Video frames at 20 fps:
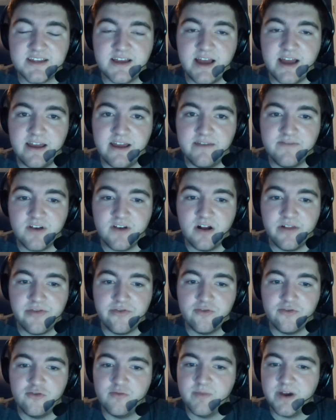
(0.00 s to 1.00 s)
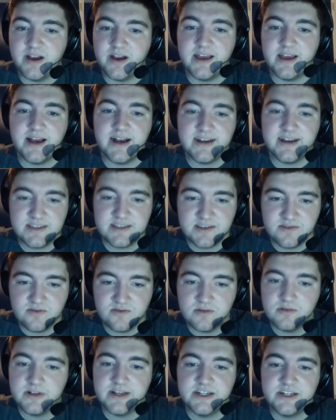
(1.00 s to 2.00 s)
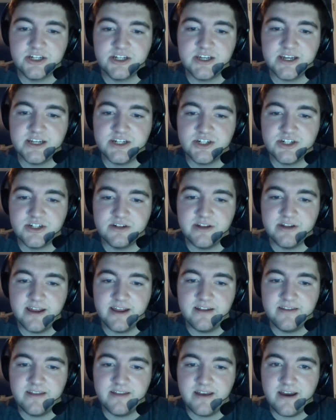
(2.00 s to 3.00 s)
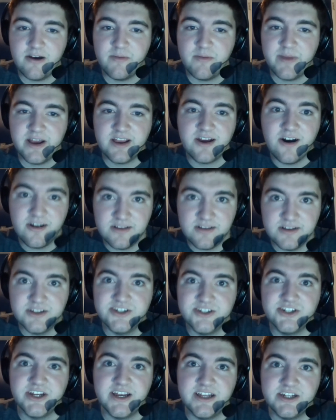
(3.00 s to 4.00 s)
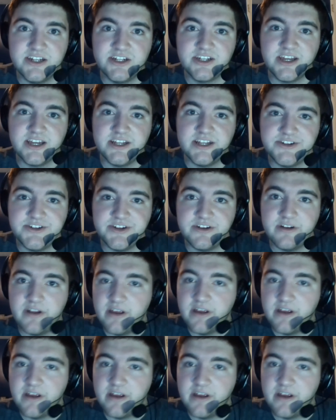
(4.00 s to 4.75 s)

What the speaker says: I've gone through my high school education and now my college education.